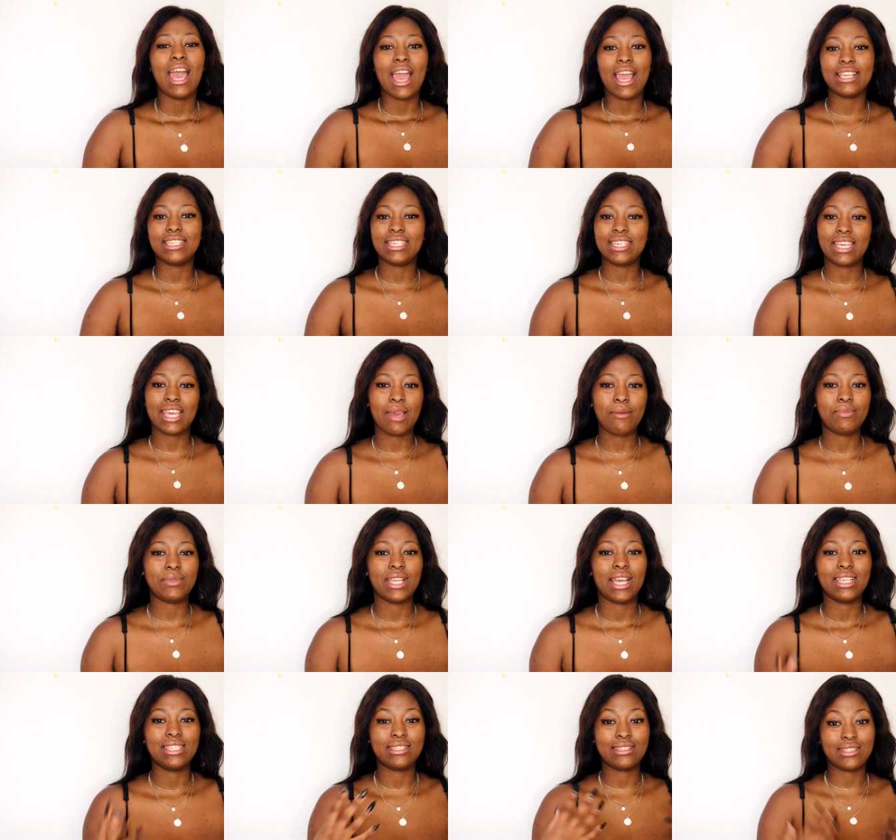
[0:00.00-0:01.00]
and she
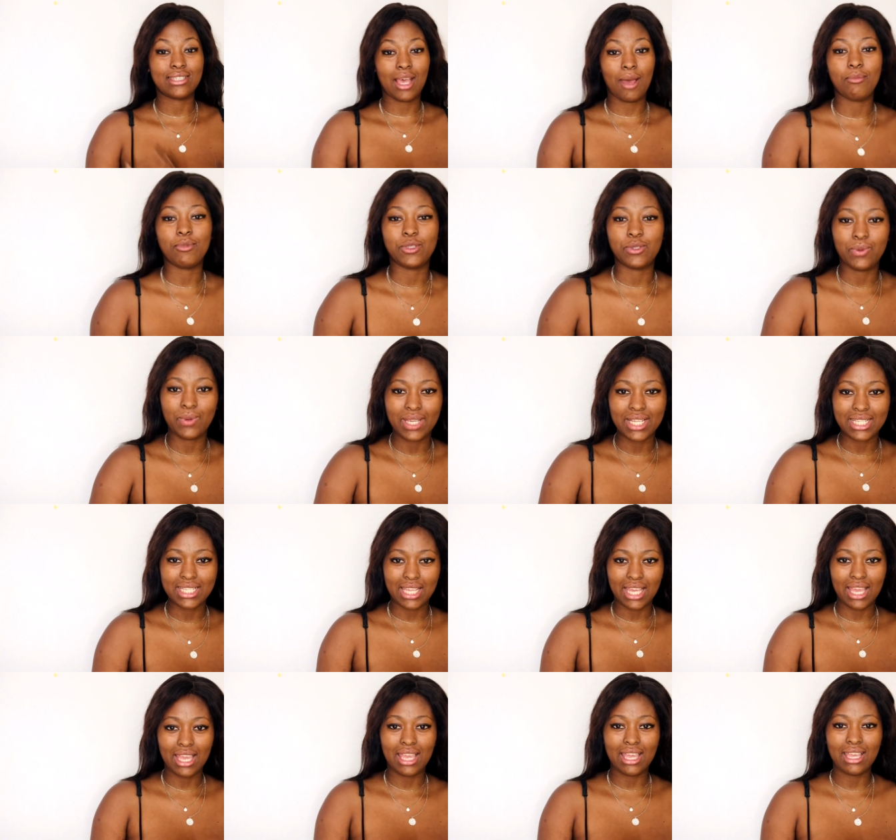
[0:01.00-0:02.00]
kept
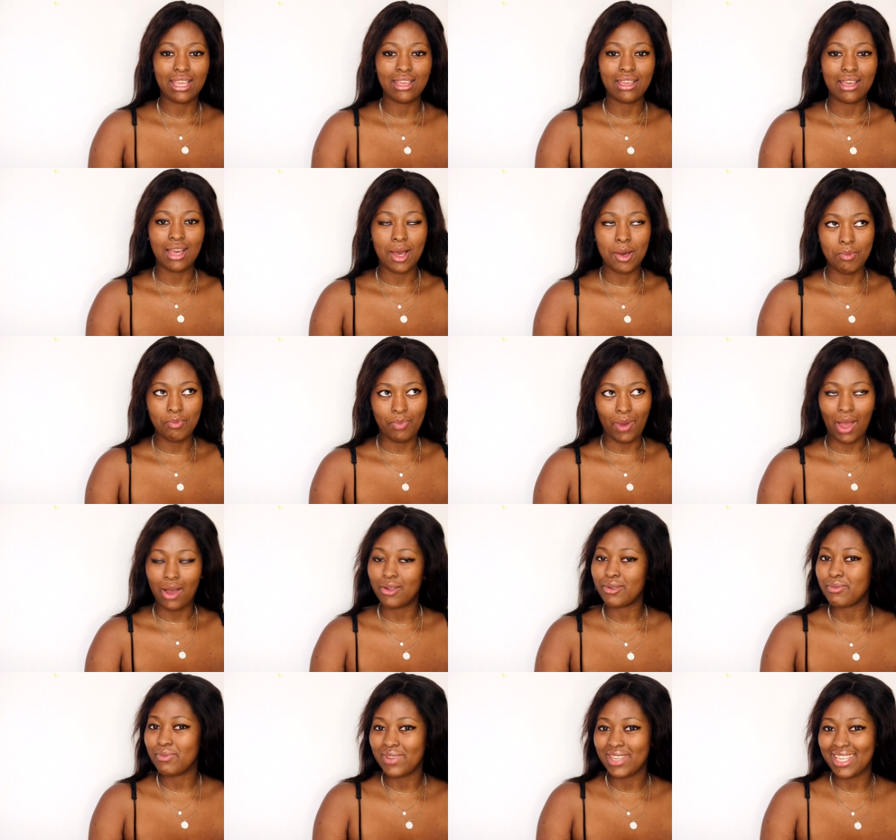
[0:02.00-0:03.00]
subtweeting
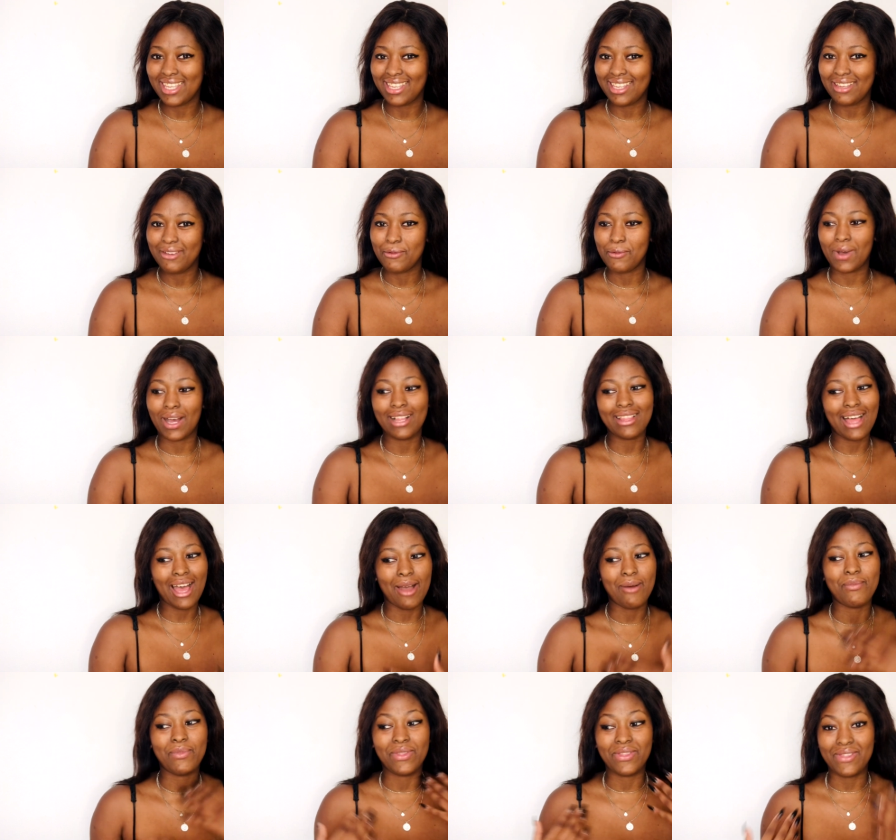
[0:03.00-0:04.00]
about me while
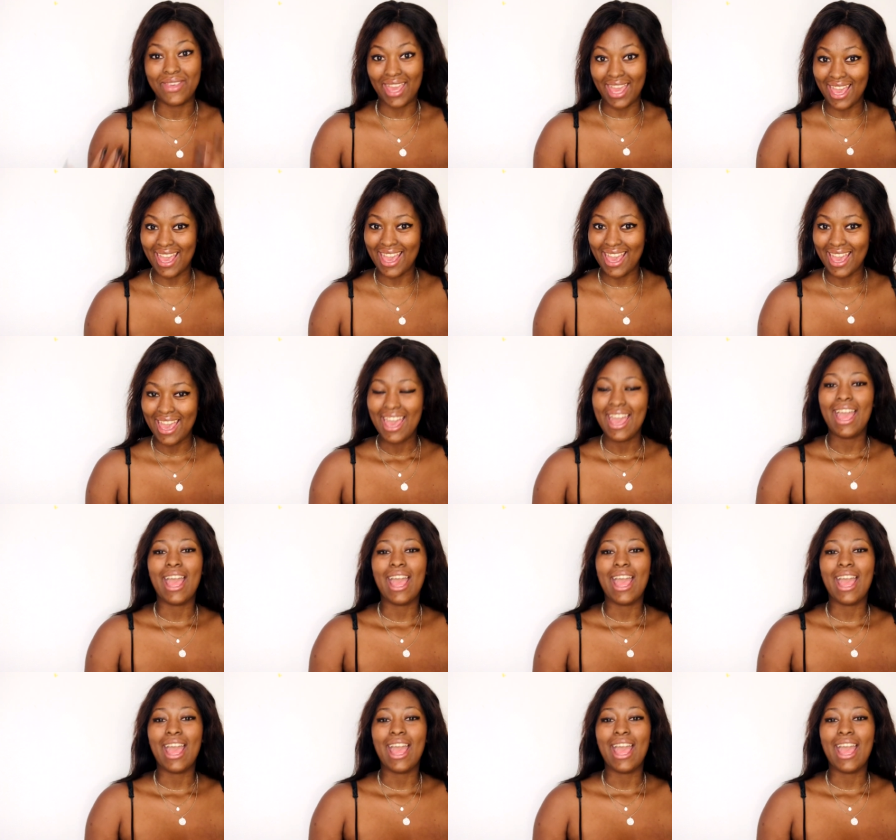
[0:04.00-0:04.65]
I'm there.